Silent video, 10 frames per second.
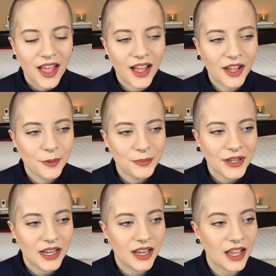
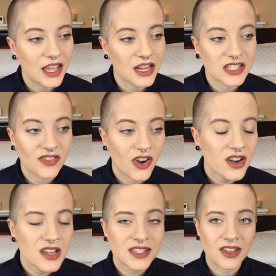And as far
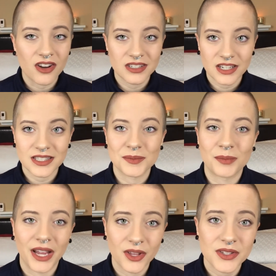as RJ's
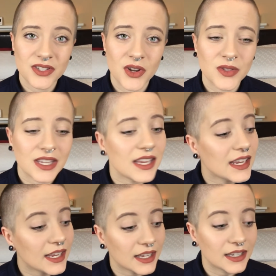milestones,
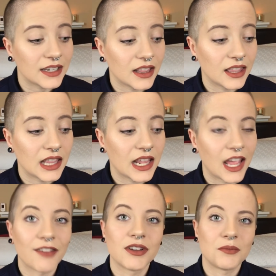he hit
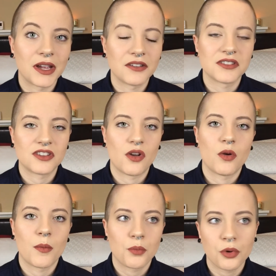every
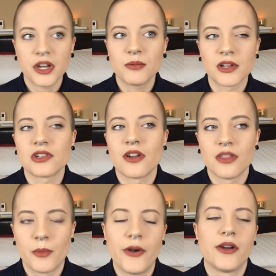milestone pretty much on
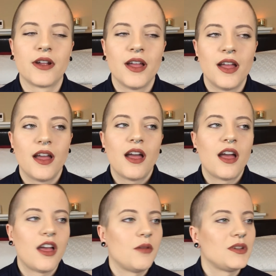the mark.
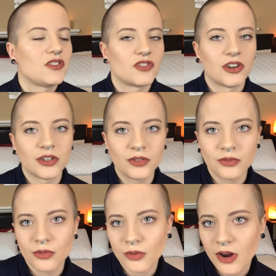He started
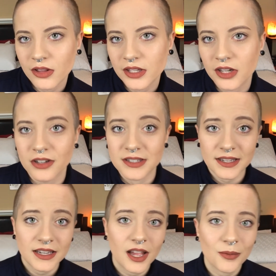crawling or
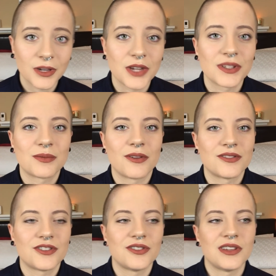sitting up when he was
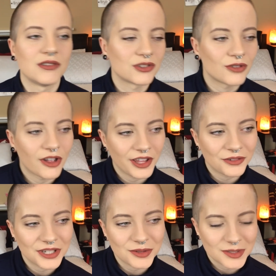supposed to. He was crawling
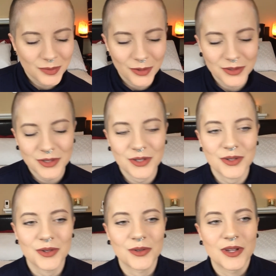when he was supposed
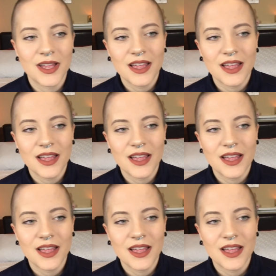to.